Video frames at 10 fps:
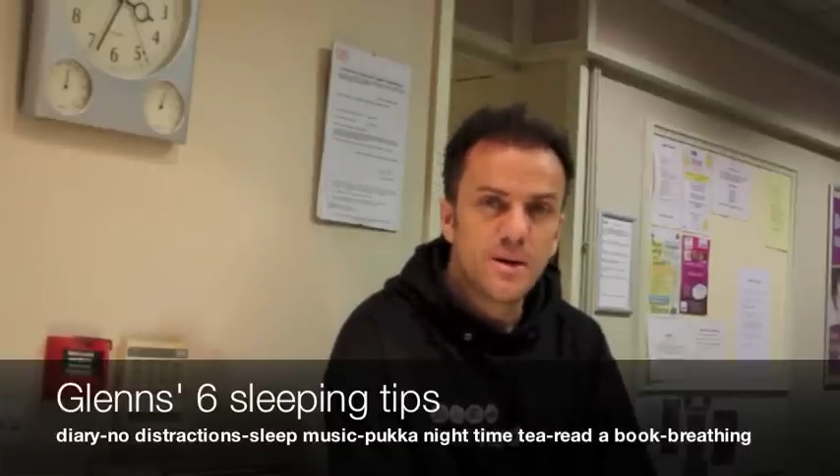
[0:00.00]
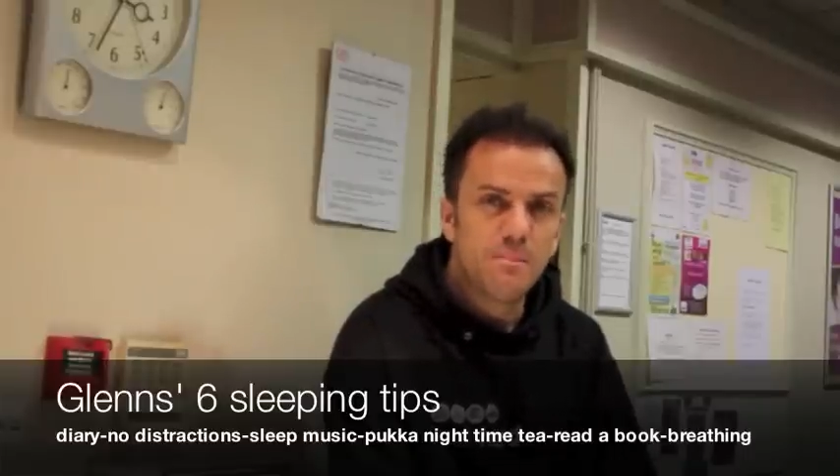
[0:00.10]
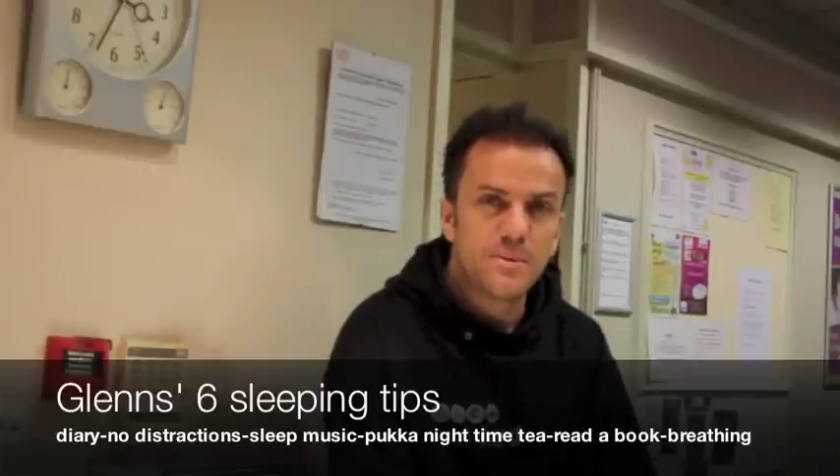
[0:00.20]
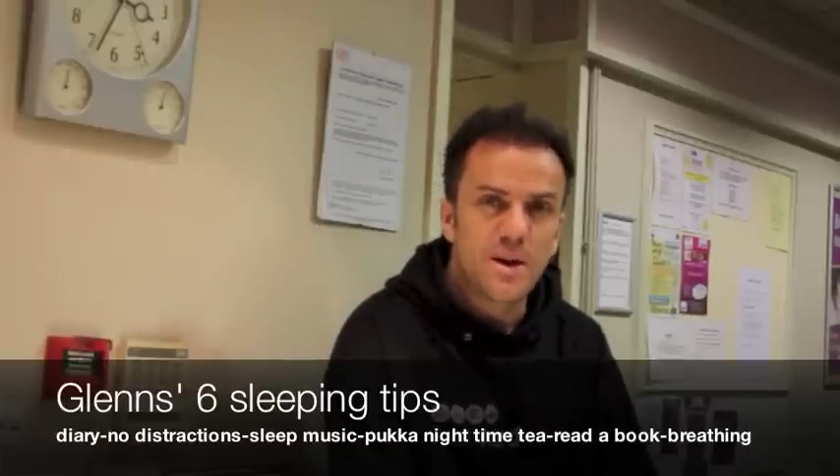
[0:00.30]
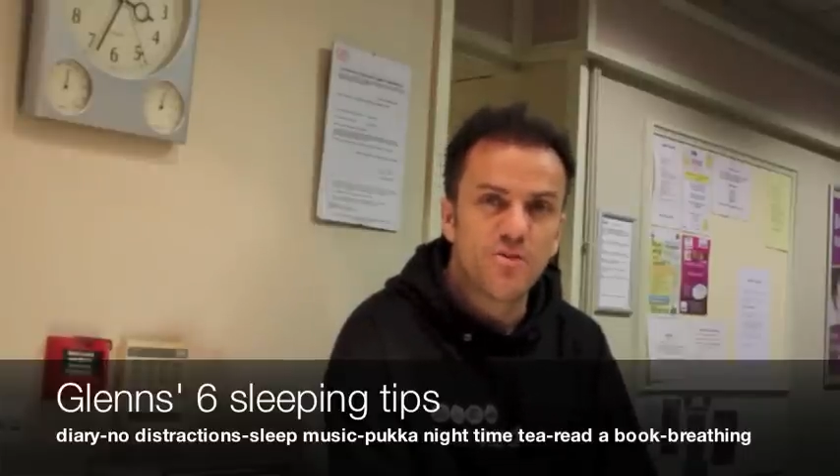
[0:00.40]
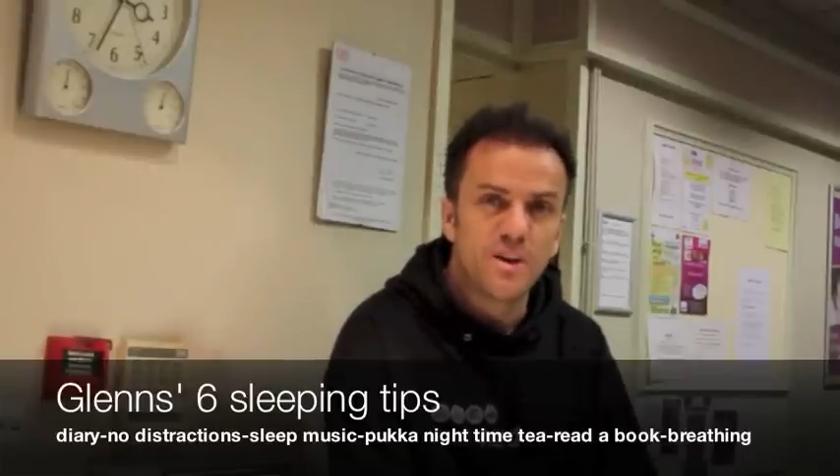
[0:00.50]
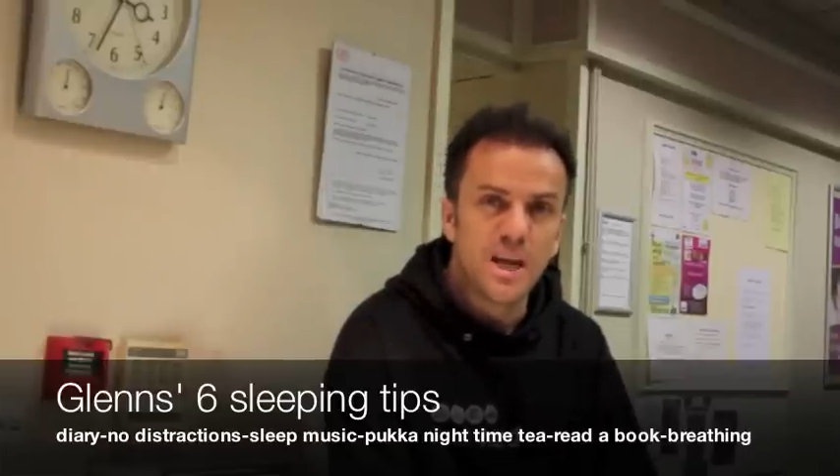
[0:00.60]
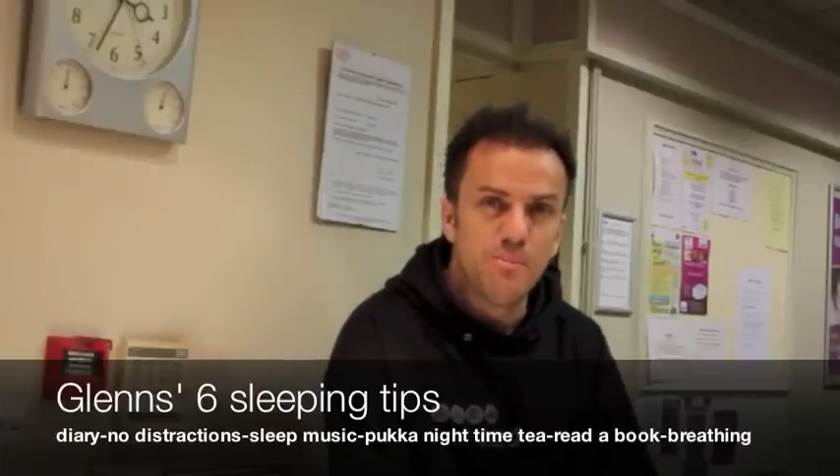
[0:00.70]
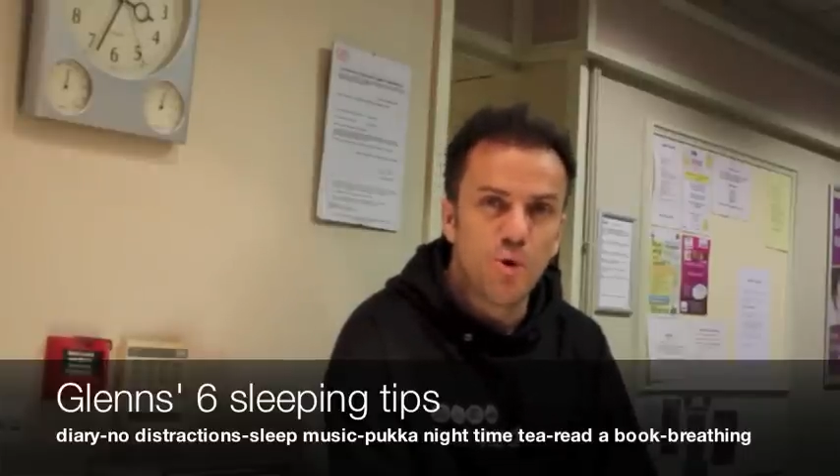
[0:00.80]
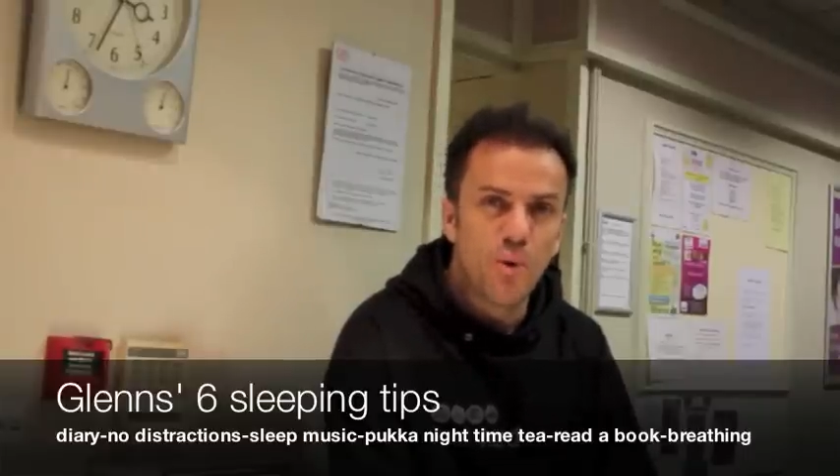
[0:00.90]
and potentially
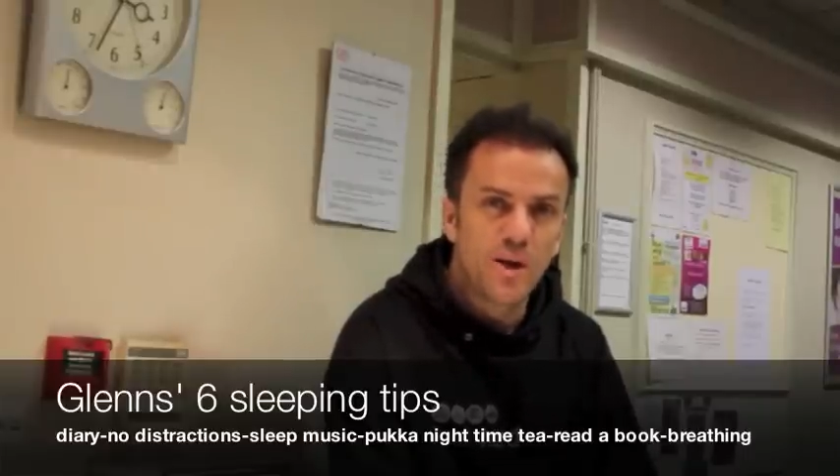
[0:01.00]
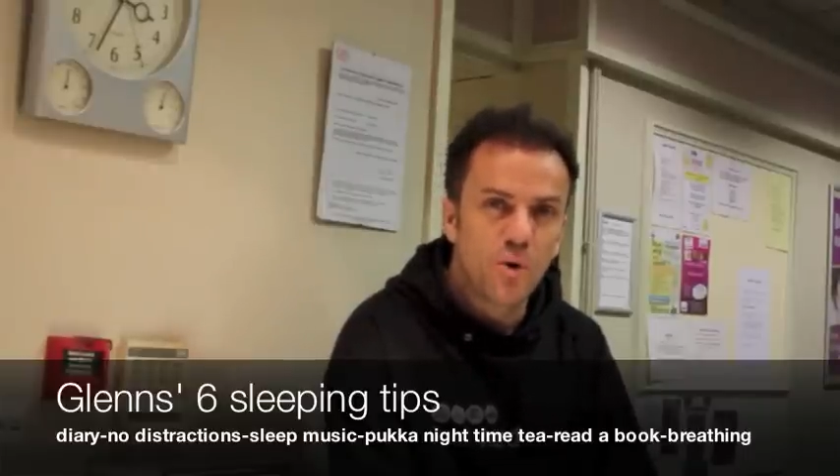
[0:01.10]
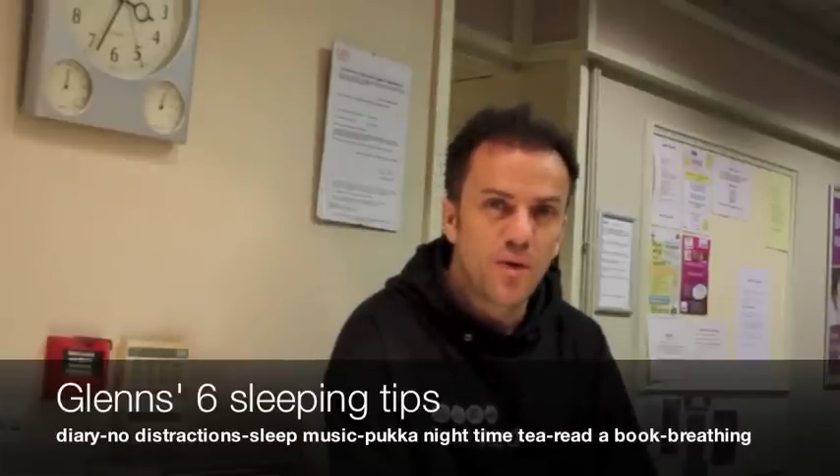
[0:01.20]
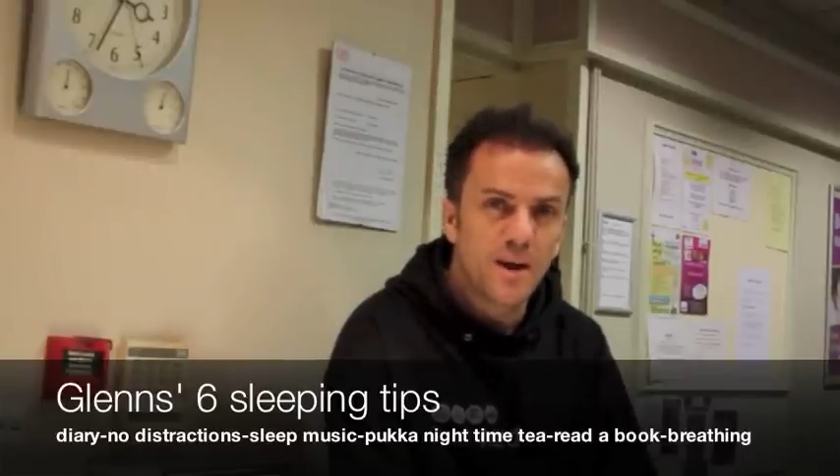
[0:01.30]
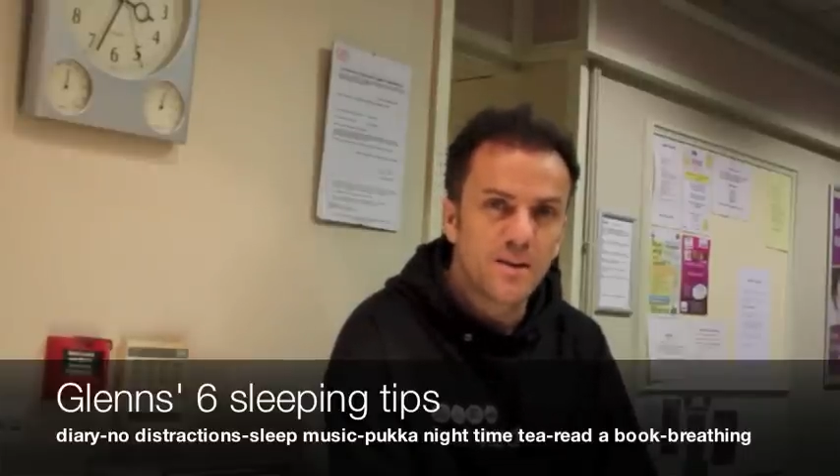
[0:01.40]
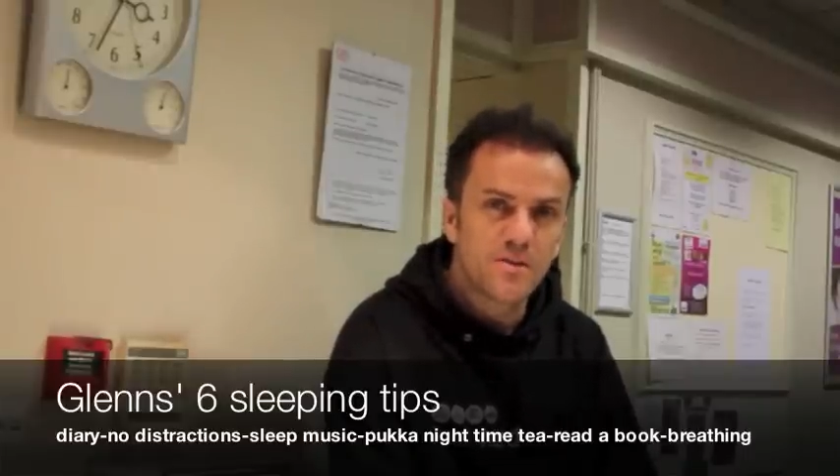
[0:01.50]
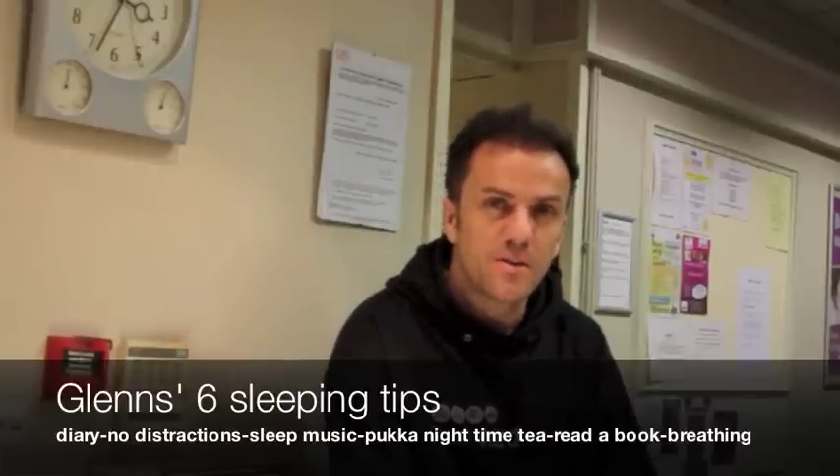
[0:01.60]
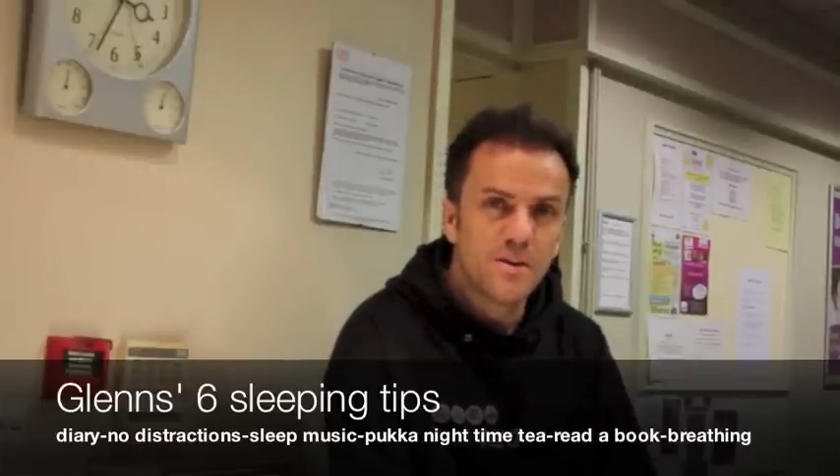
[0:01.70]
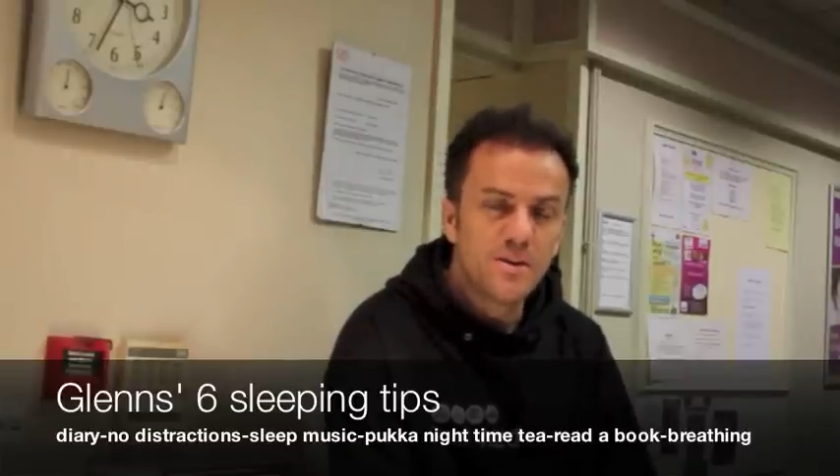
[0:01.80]
keep you awake all night.